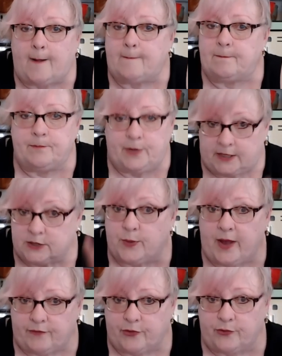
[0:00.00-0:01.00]
because we
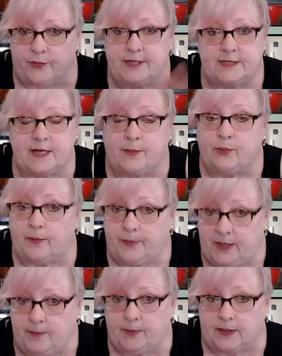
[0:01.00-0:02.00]
have three separate
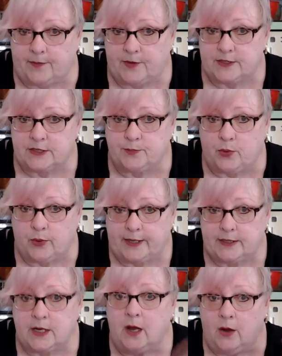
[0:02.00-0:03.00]
people at this
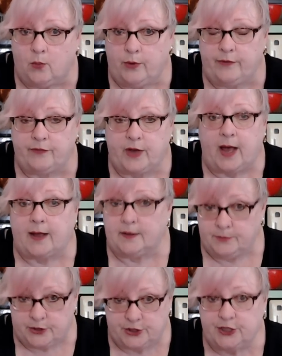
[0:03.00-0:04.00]
point. We've got
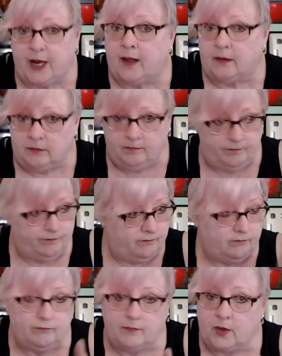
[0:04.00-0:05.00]
Michelle,
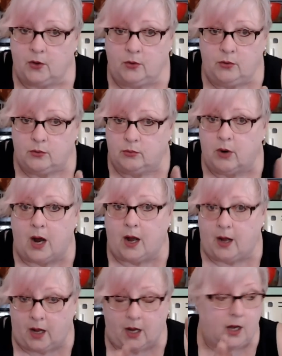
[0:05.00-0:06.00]
who
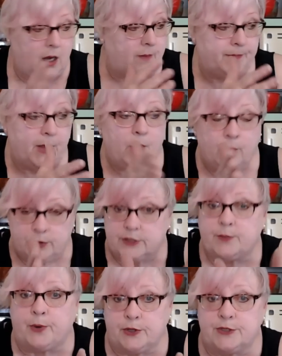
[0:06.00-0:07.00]
was
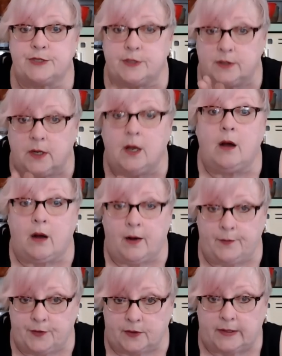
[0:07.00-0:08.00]
the person
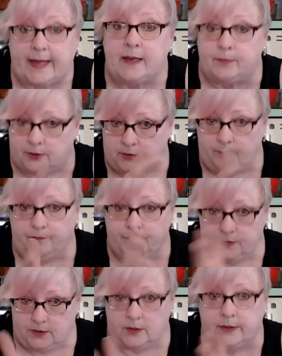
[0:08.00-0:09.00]
on the label
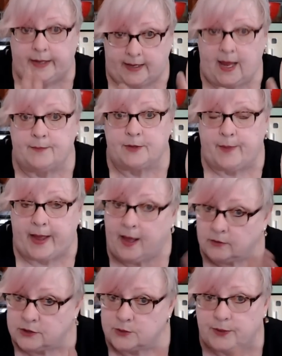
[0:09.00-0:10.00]
that came to my
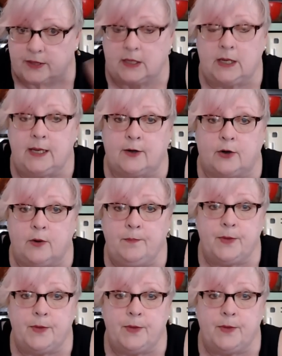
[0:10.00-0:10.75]
house with the heater.